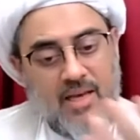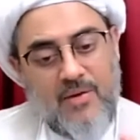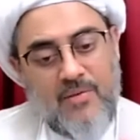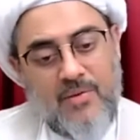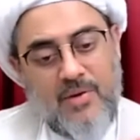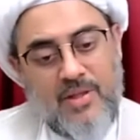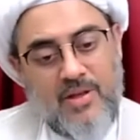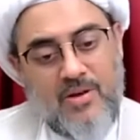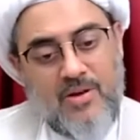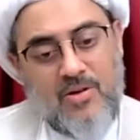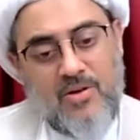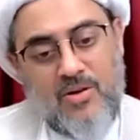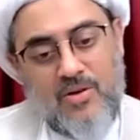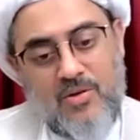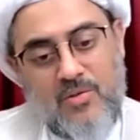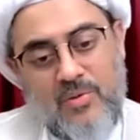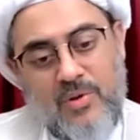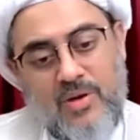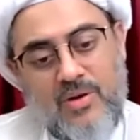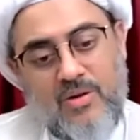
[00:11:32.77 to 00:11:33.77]
whether or
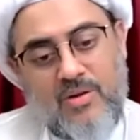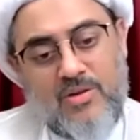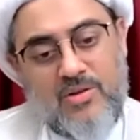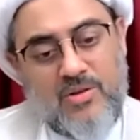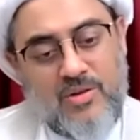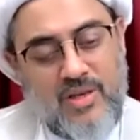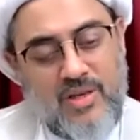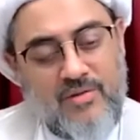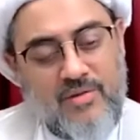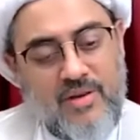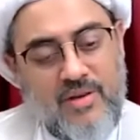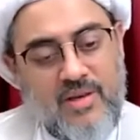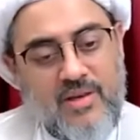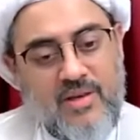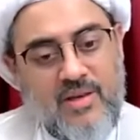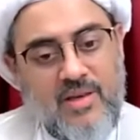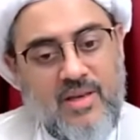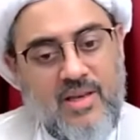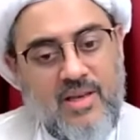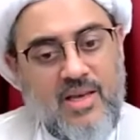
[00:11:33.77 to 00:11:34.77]
not we are also
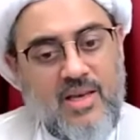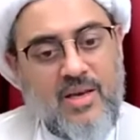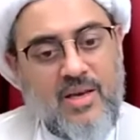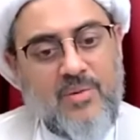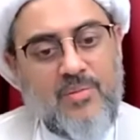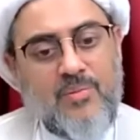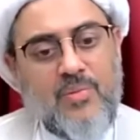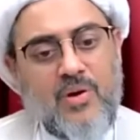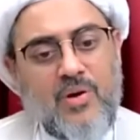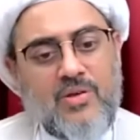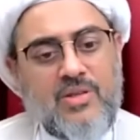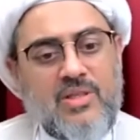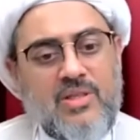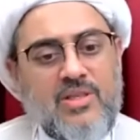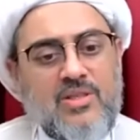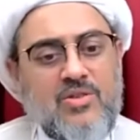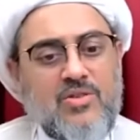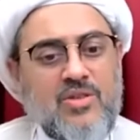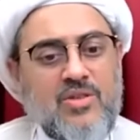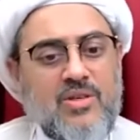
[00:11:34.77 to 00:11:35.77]
giving
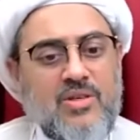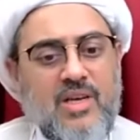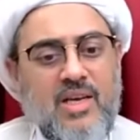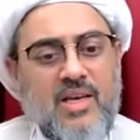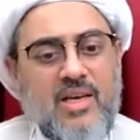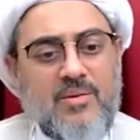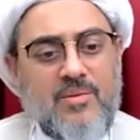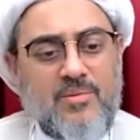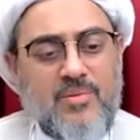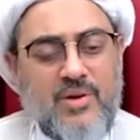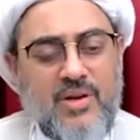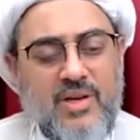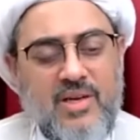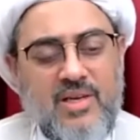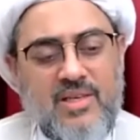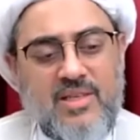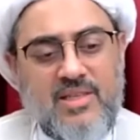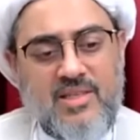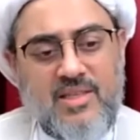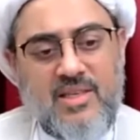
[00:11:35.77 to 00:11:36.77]
importance to the time
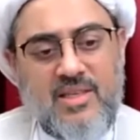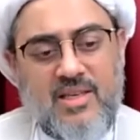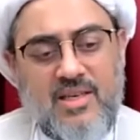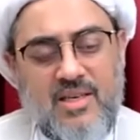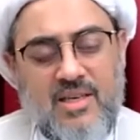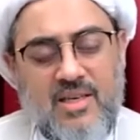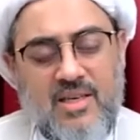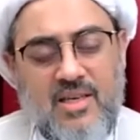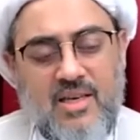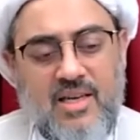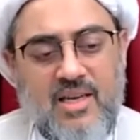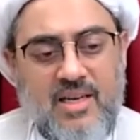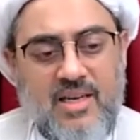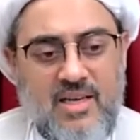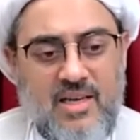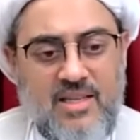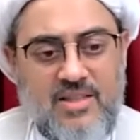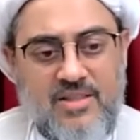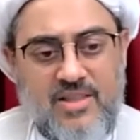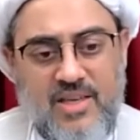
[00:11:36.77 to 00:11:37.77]
prayers,
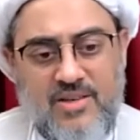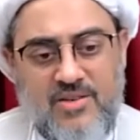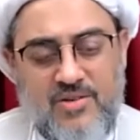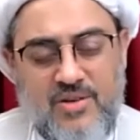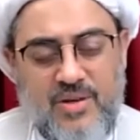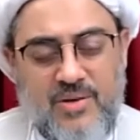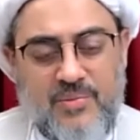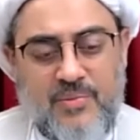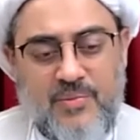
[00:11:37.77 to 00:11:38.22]
etc.